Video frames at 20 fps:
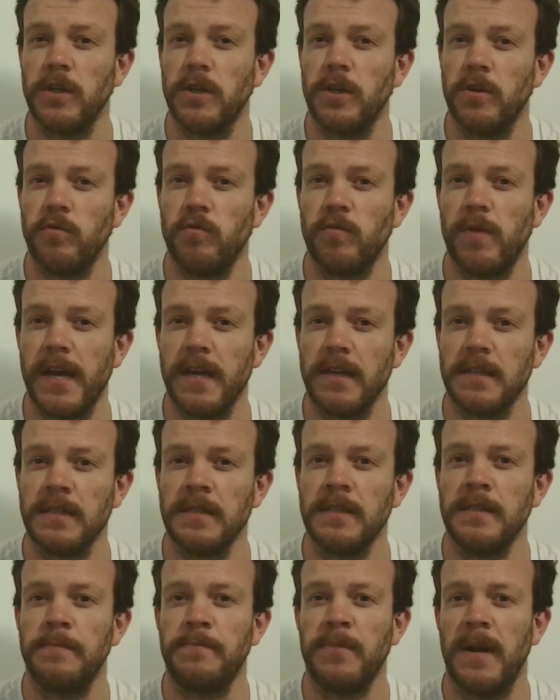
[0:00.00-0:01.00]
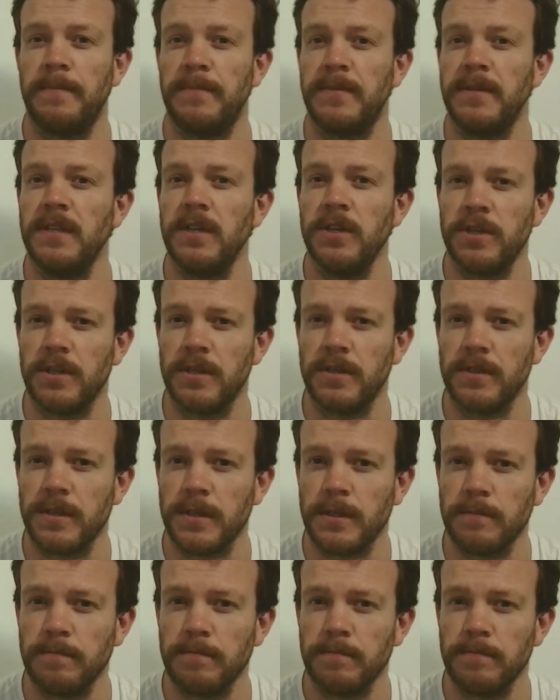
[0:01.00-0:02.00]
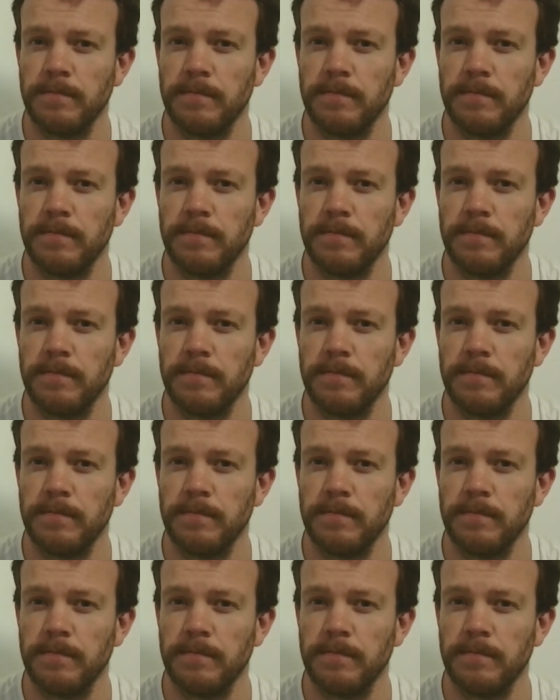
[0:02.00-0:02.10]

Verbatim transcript: correct the prepositions.